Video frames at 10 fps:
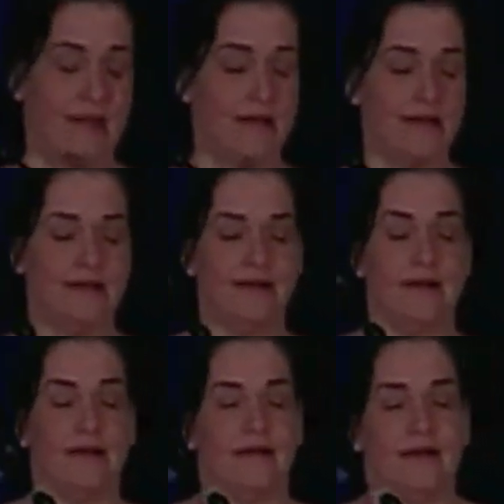
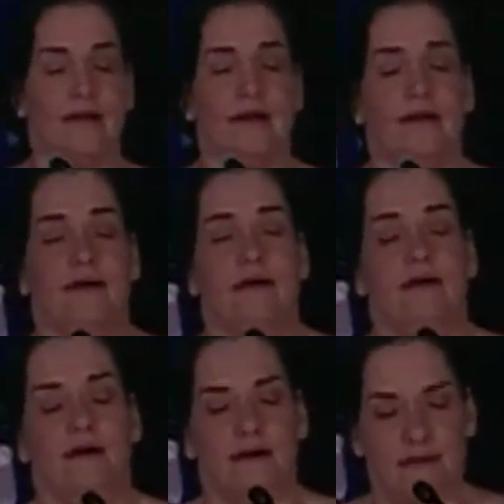
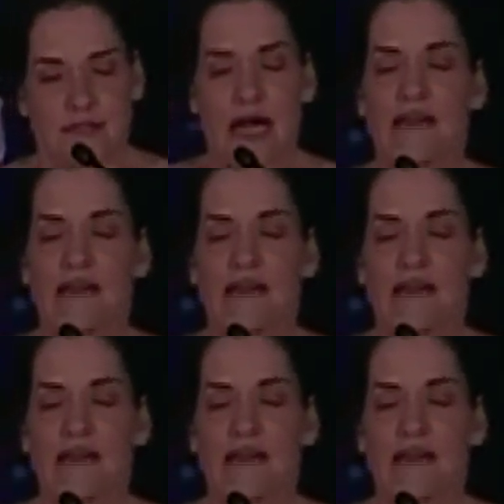Uh-huh.